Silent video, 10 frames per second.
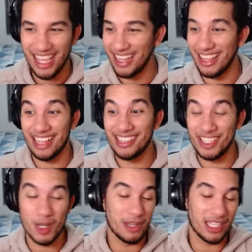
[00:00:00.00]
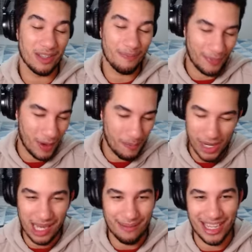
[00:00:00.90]
that took me some
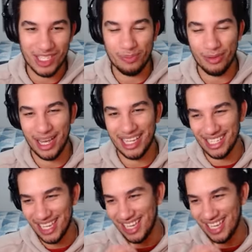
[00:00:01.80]
completely by surprise.